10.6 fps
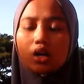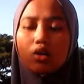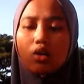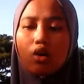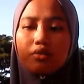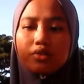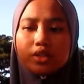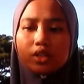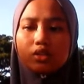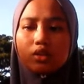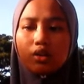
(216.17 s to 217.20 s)

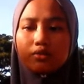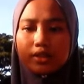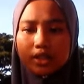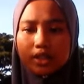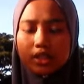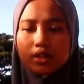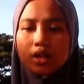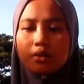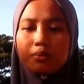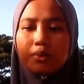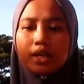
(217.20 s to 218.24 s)
coefficient of friction,
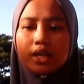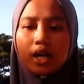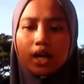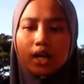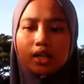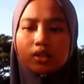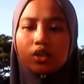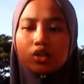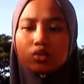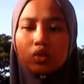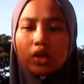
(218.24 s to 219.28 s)
be hard
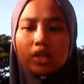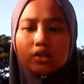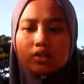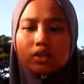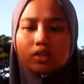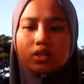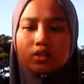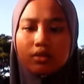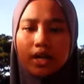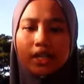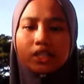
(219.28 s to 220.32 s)
to increase
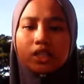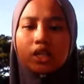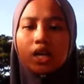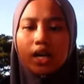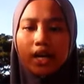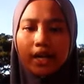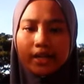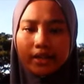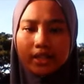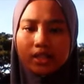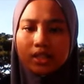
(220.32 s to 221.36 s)
crash
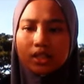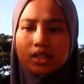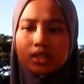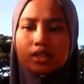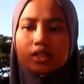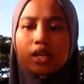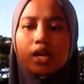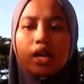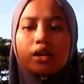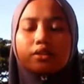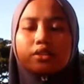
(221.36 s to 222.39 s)
resistance
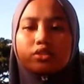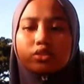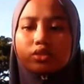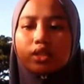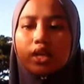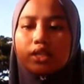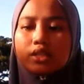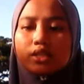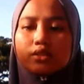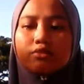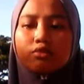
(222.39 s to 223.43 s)
and reduce
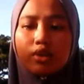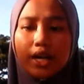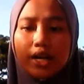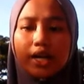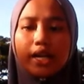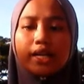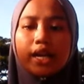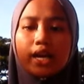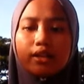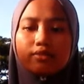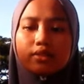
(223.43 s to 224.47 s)
adhesive wear, and
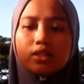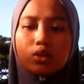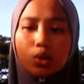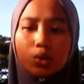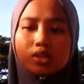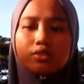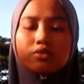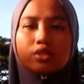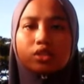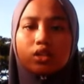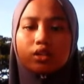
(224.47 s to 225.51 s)
have a low
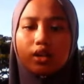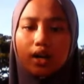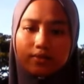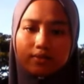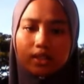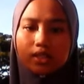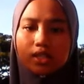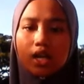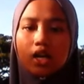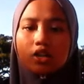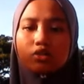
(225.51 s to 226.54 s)
surface roughness
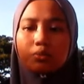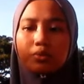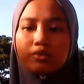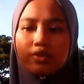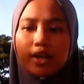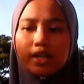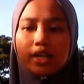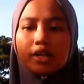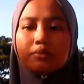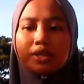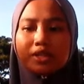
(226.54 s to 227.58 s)
to prevent
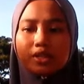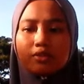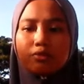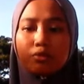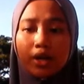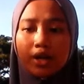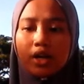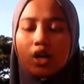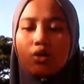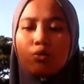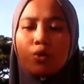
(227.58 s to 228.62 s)
abrasive wear.
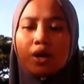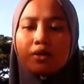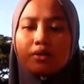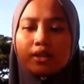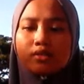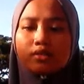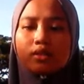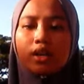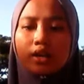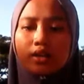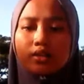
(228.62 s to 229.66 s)
Wear risk
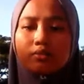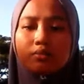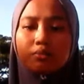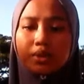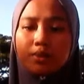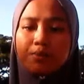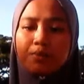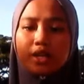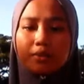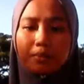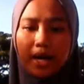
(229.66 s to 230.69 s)
can be
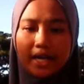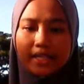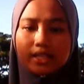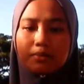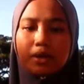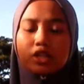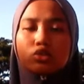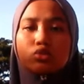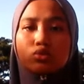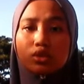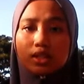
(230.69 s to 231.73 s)
minimized by
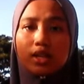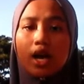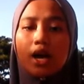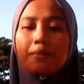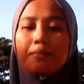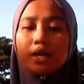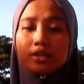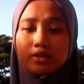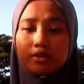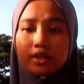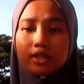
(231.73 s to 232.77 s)
choosing
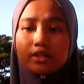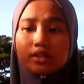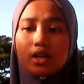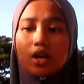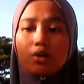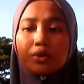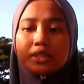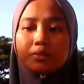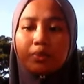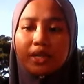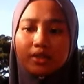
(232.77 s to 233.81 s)
materials with
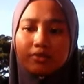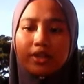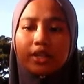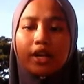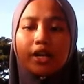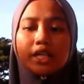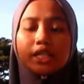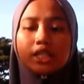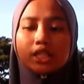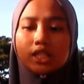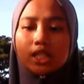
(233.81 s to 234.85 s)
specific
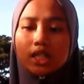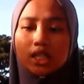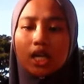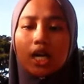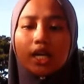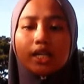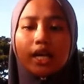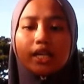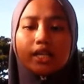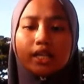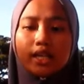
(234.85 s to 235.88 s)
characteristics that
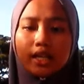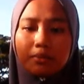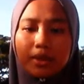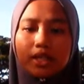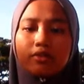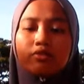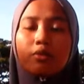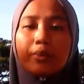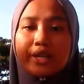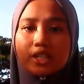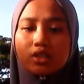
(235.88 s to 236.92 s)
inhibit the
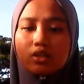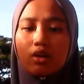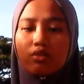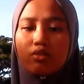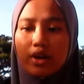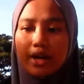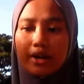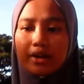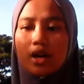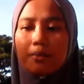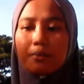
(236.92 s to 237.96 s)
formation of wear
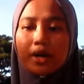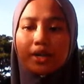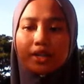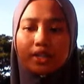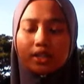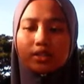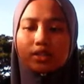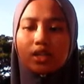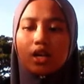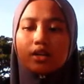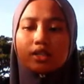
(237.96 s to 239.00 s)
particles,
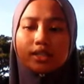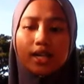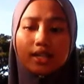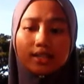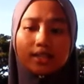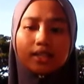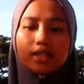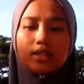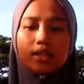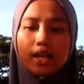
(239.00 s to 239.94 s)
resulting in